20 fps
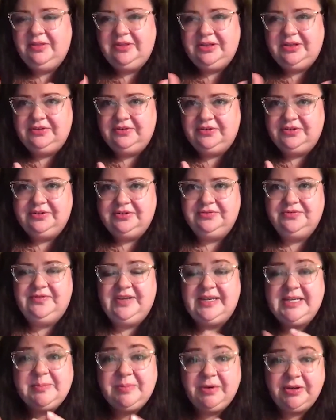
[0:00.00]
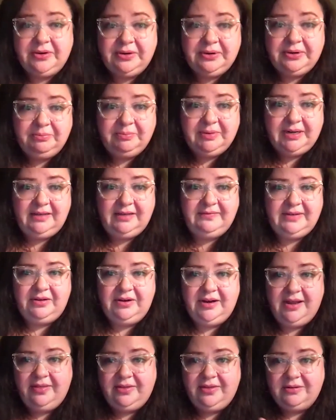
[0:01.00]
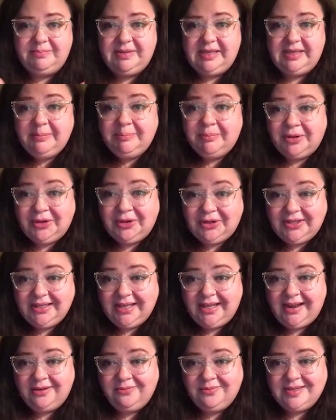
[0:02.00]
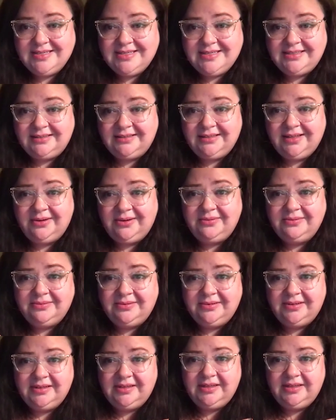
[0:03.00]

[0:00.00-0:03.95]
their Facebook group, and I found other people and I wasn't alone,